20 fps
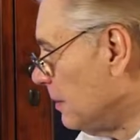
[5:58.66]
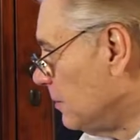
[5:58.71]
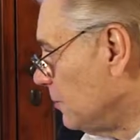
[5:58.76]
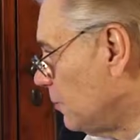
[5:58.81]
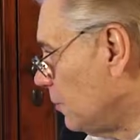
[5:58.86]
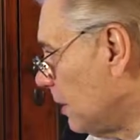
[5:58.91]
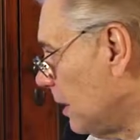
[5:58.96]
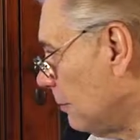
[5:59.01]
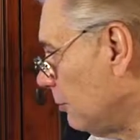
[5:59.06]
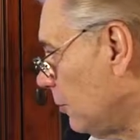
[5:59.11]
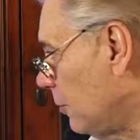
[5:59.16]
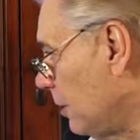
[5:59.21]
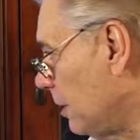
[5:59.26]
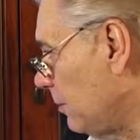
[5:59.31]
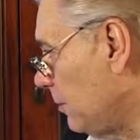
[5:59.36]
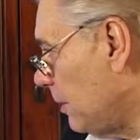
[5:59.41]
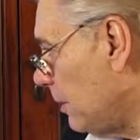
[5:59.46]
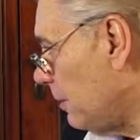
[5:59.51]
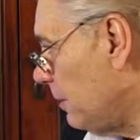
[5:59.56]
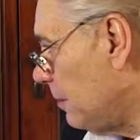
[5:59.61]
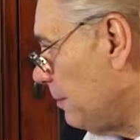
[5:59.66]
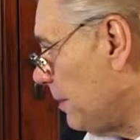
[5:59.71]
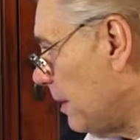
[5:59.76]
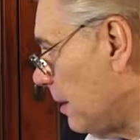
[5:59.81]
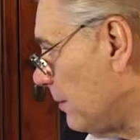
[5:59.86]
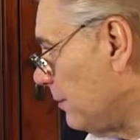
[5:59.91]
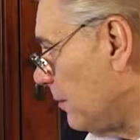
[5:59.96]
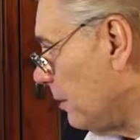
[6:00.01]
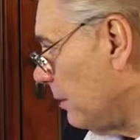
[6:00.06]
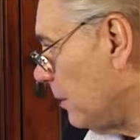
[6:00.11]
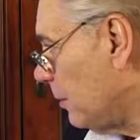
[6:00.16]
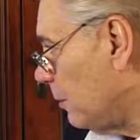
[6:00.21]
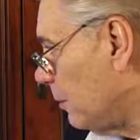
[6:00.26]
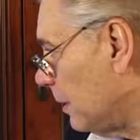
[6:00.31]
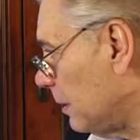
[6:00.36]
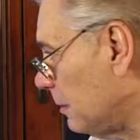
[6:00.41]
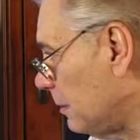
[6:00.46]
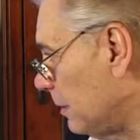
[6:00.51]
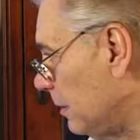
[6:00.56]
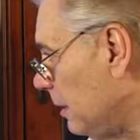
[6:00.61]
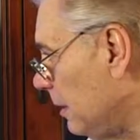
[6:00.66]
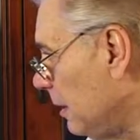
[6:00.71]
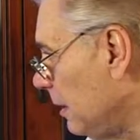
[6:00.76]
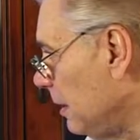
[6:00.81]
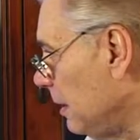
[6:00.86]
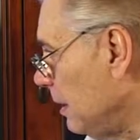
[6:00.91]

So what I'm going to tell you about very quickly